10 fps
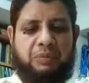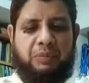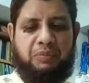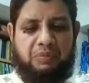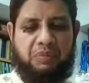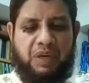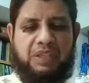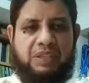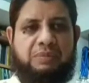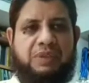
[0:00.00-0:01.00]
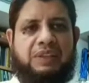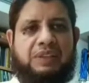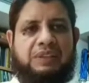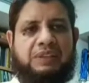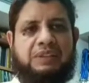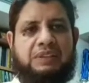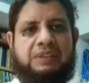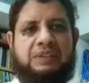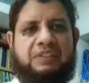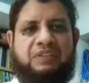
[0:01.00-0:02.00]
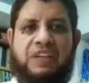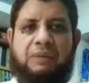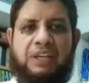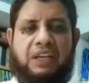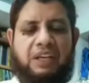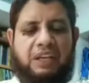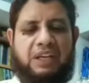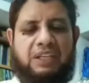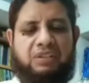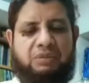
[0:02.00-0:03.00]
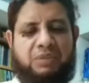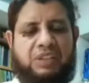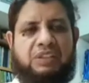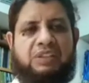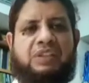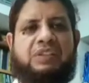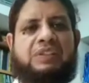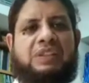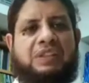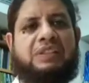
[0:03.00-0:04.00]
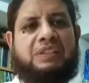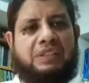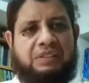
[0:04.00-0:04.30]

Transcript: must be the fundamental rights of the citizen,